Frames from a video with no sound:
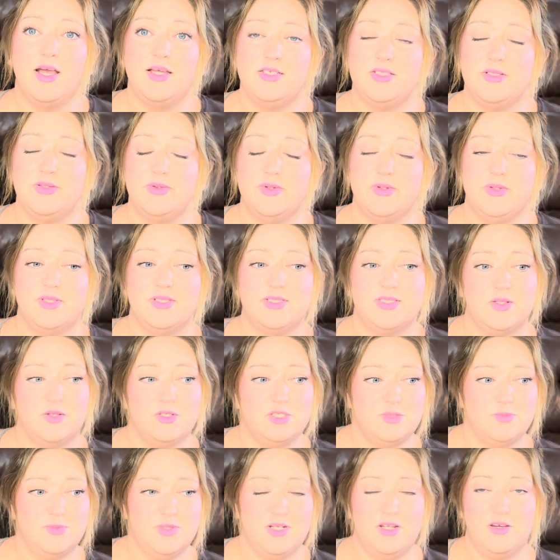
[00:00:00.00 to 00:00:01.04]
do the
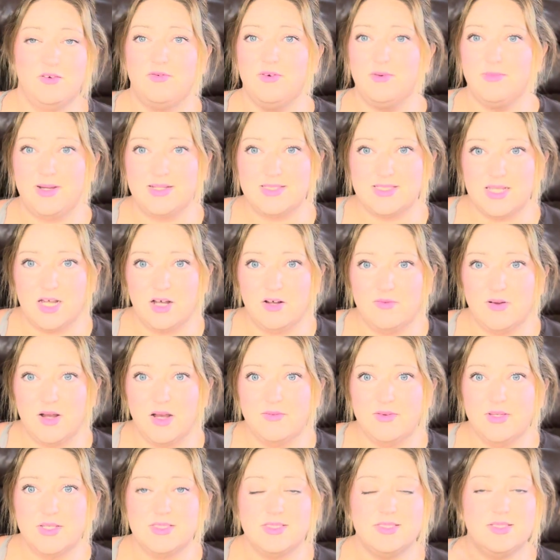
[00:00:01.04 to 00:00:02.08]
social media for myself,
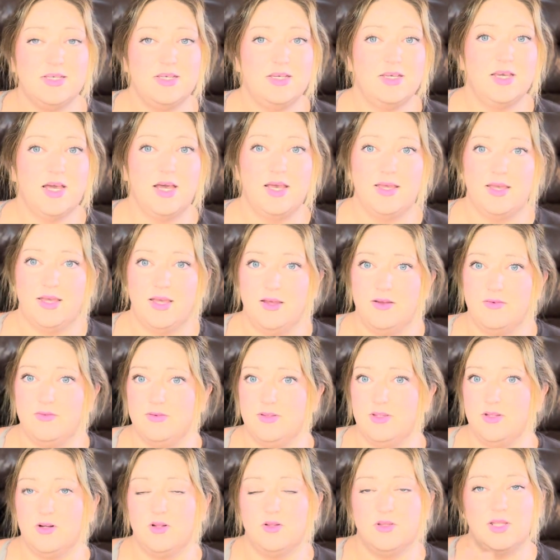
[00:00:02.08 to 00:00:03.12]
obviously. I have,
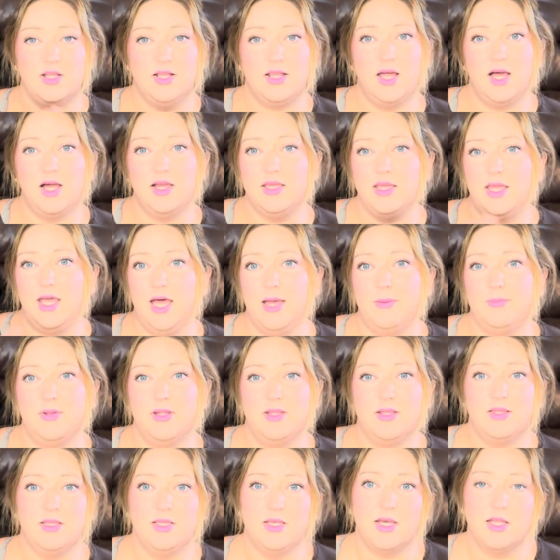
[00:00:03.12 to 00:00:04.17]
you know, the clock app
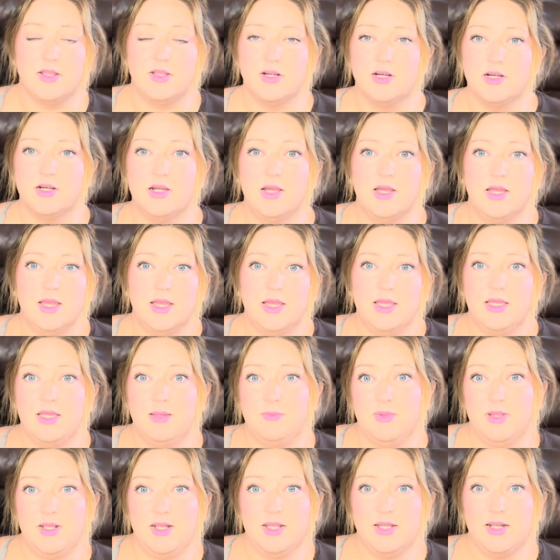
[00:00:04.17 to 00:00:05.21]
and the other
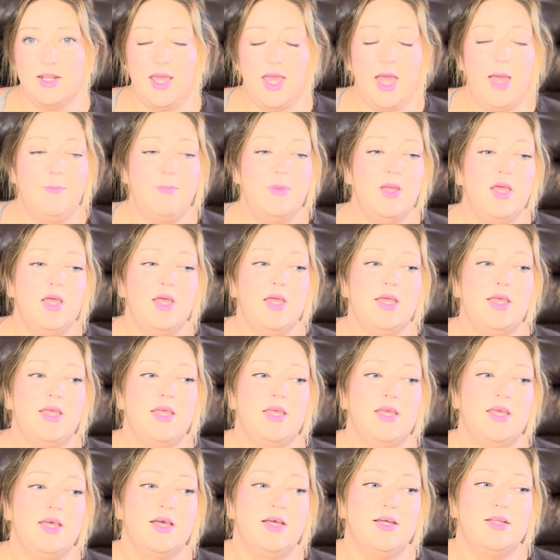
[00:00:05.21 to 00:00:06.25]
immediate app.
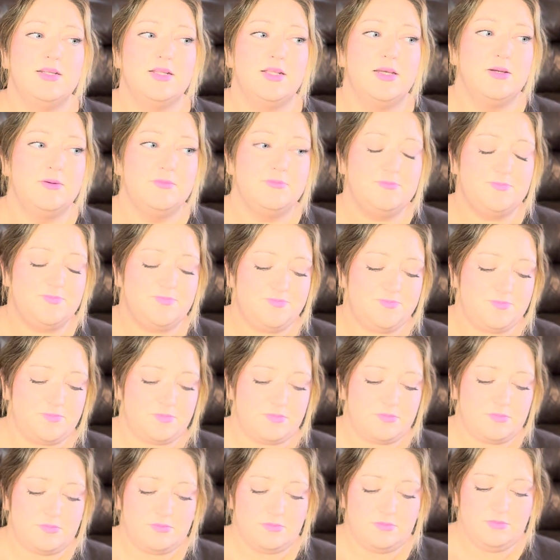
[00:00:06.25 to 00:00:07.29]
And
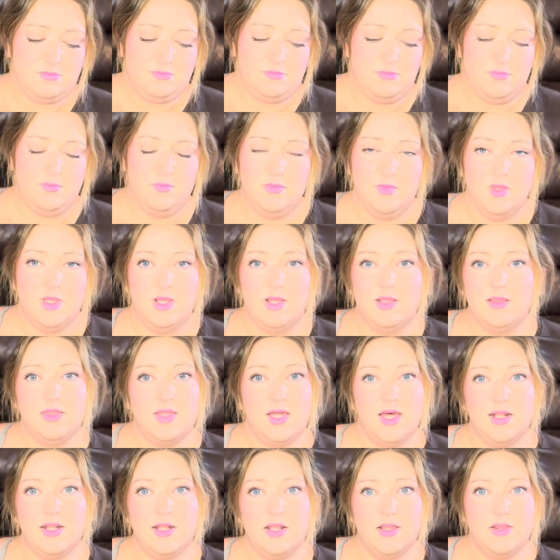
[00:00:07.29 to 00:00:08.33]

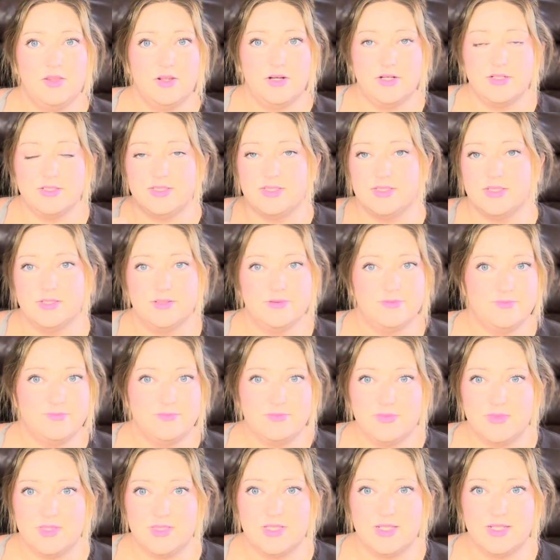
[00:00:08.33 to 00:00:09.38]
then there's
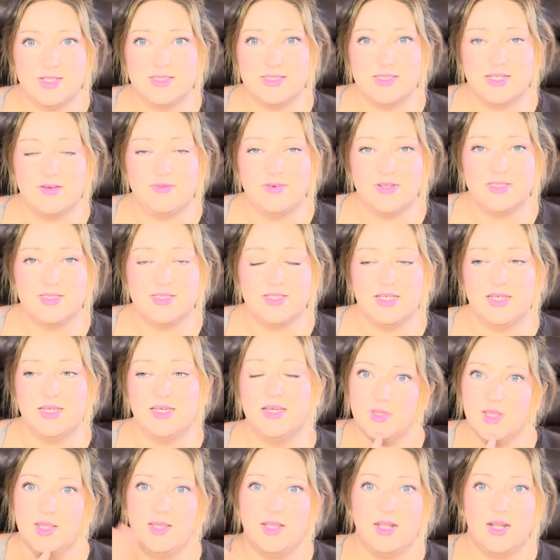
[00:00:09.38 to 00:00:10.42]
this
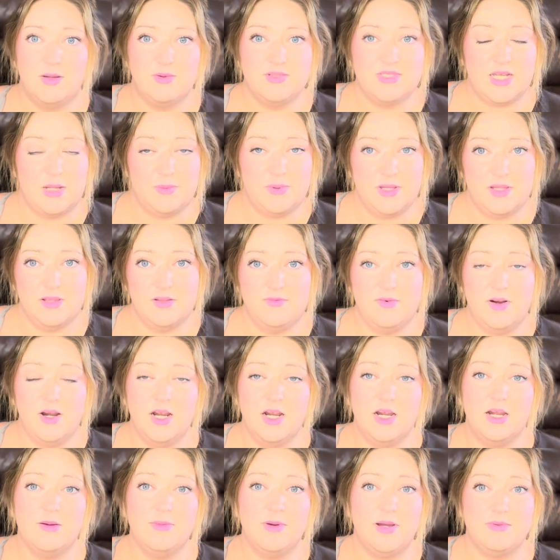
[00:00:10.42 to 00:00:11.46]
obviously. And then I was helping at the
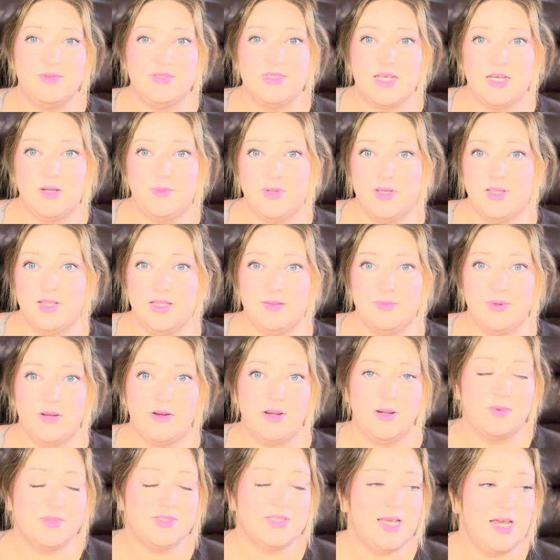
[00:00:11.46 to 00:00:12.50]
farm. I was helping clean my
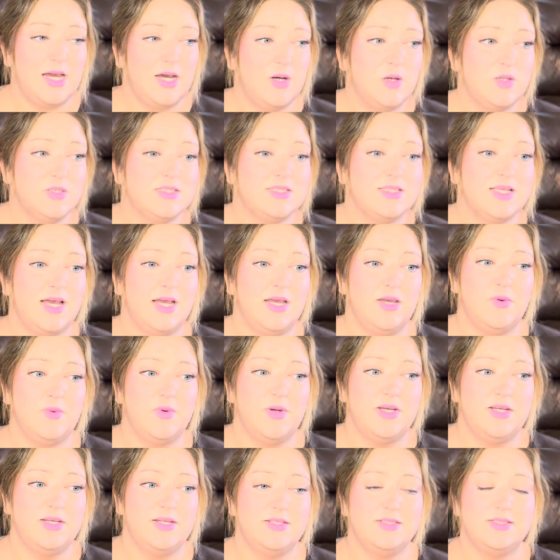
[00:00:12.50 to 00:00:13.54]
grandma's house. I
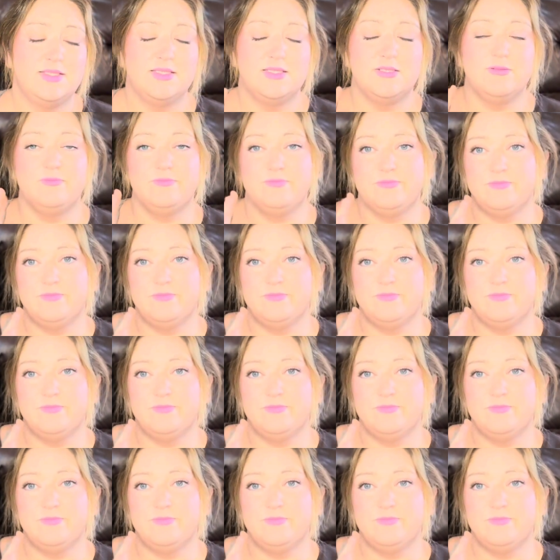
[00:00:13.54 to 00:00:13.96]
was,